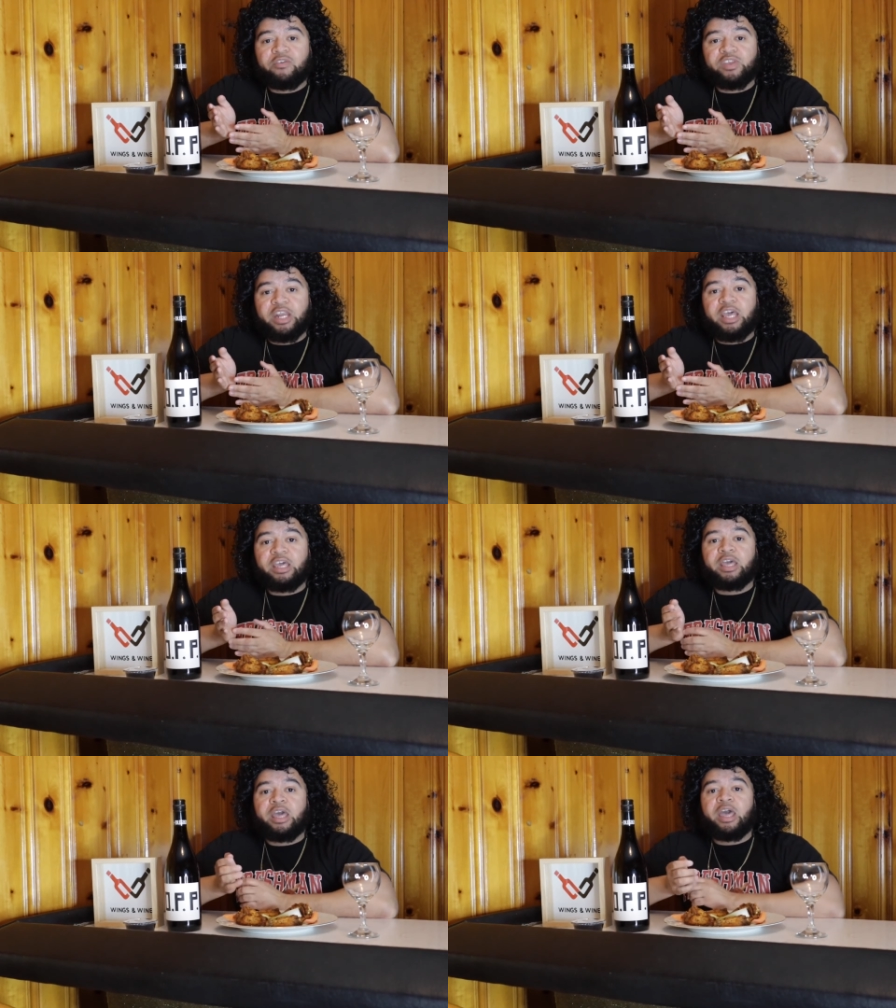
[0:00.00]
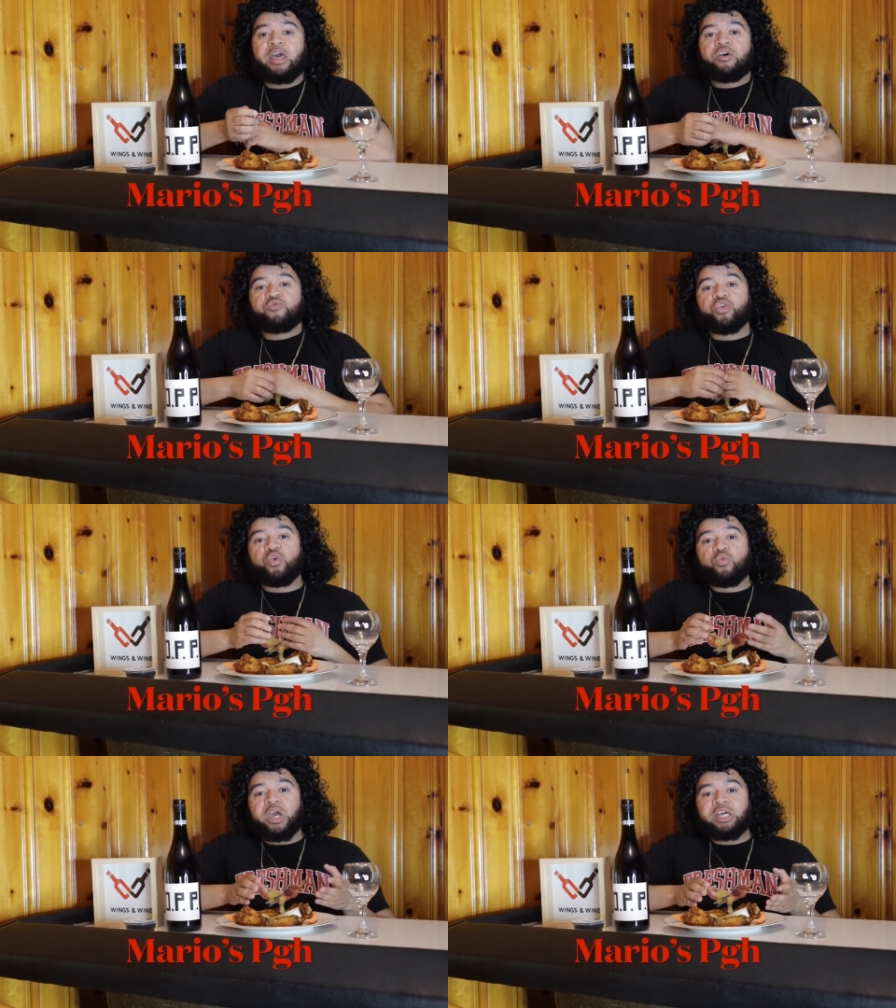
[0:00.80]
today. For
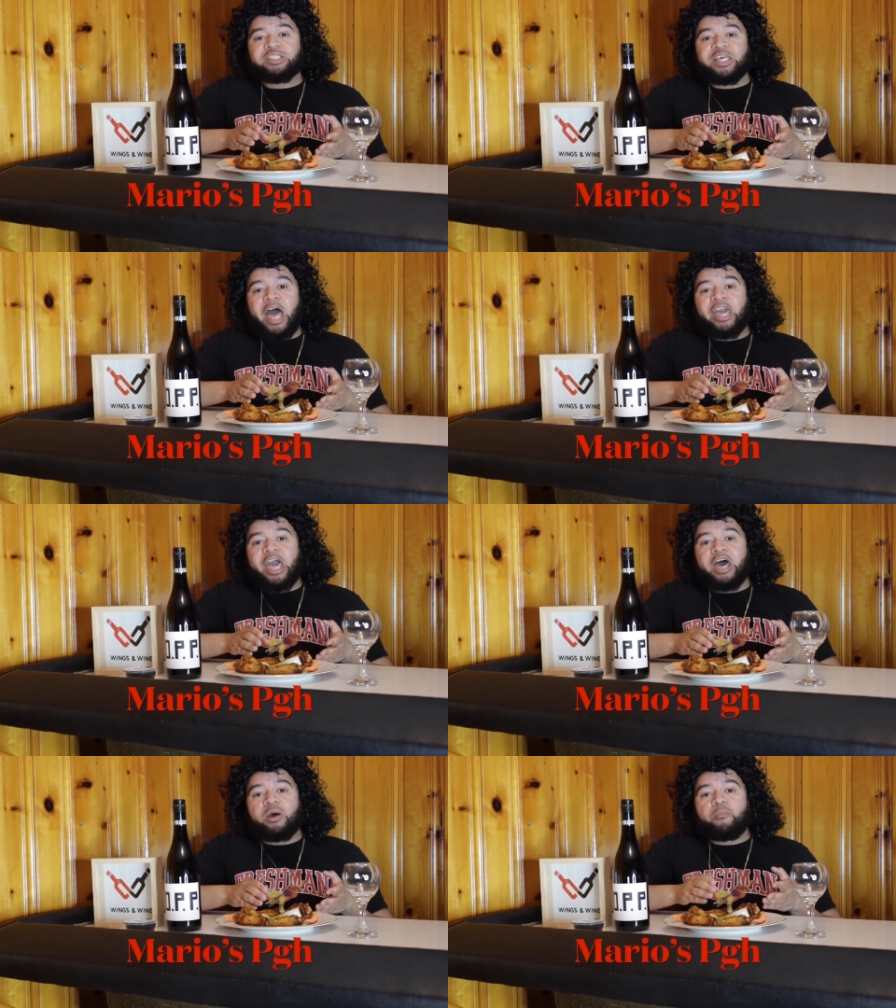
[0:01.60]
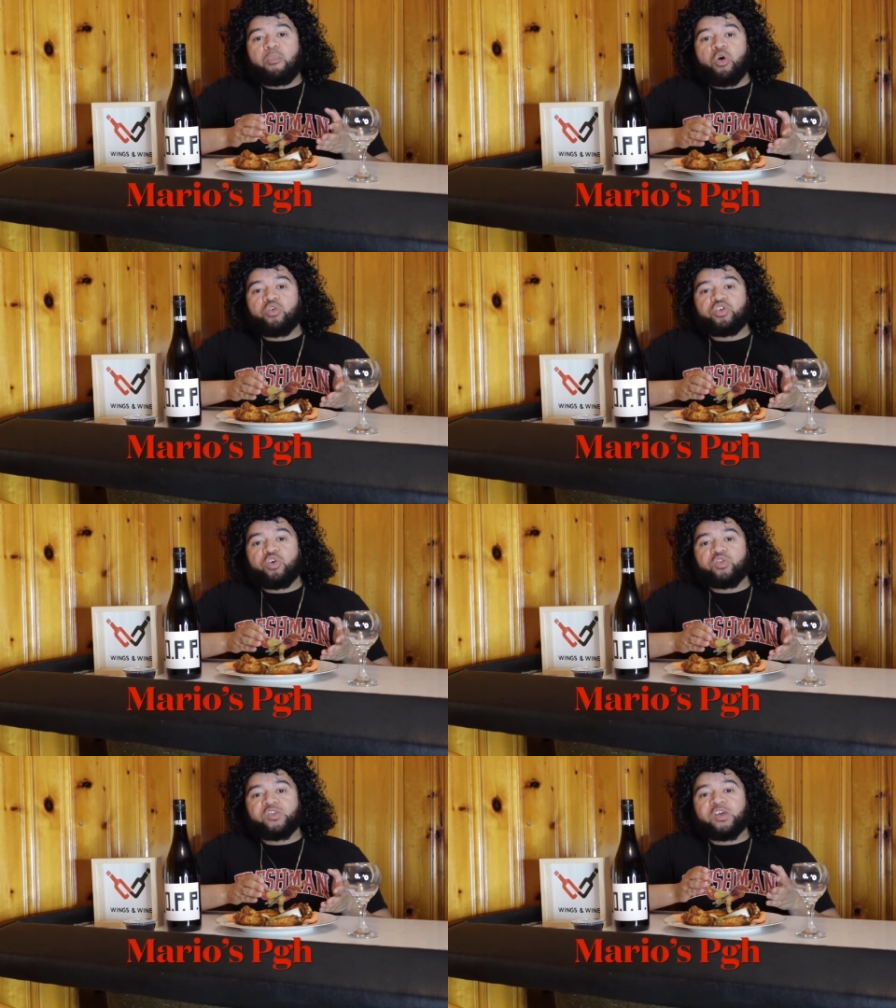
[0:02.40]
the wings, I got
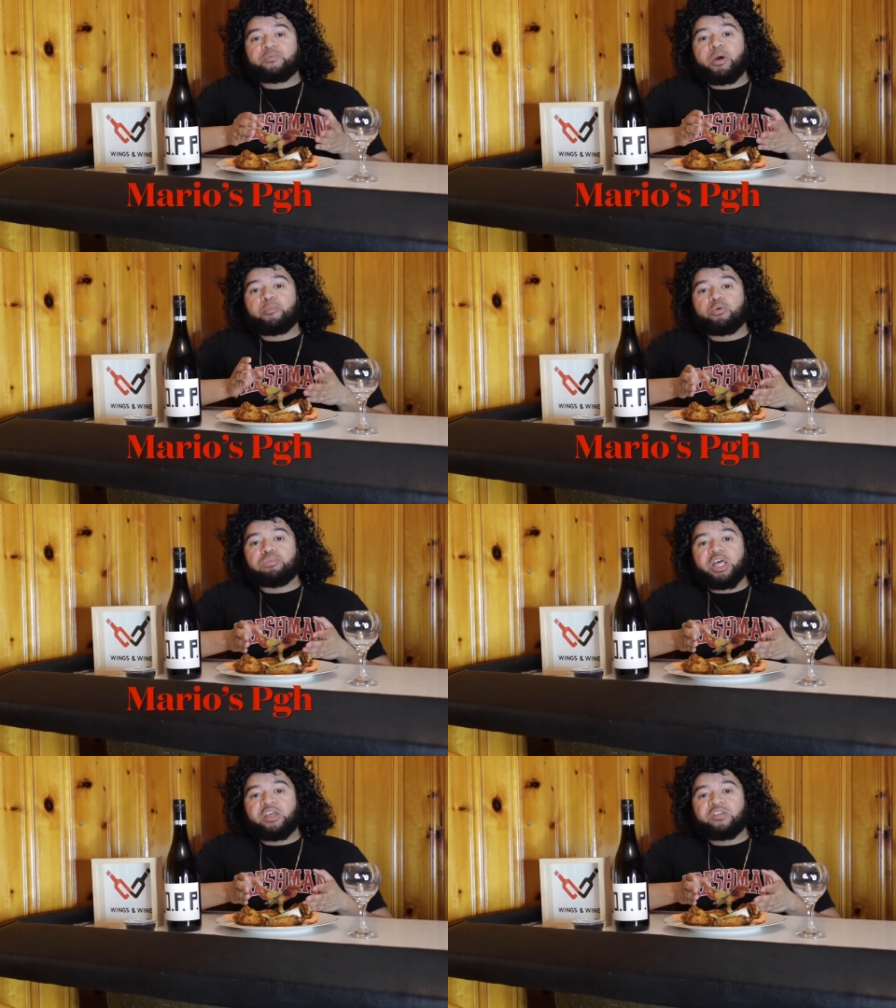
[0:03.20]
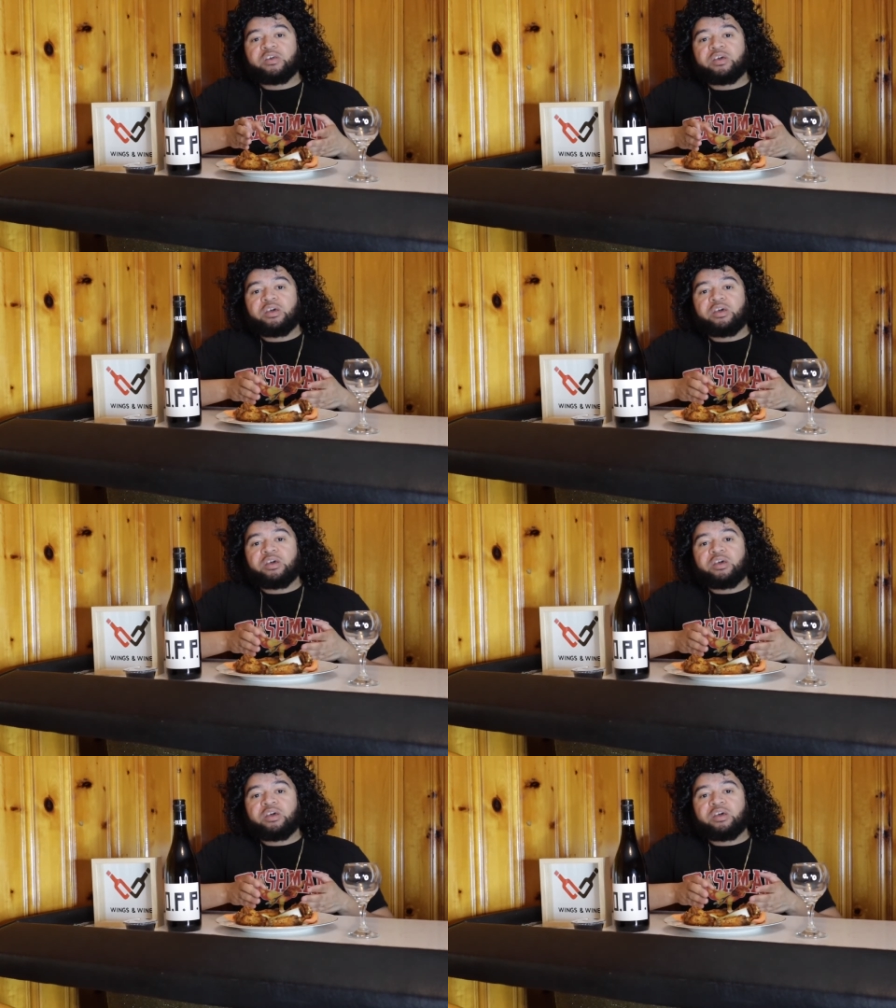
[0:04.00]
Mario's Six Pepper Blend.